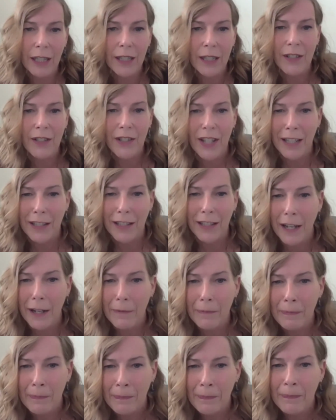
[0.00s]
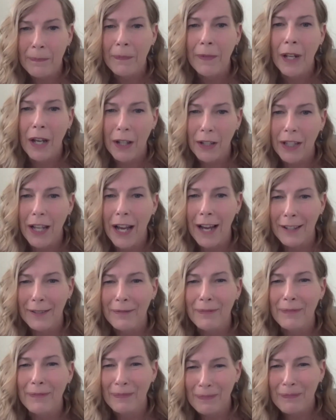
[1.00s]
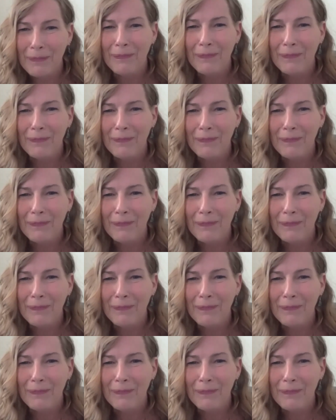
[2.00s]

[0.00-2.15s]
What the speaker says: Nick saying that a lot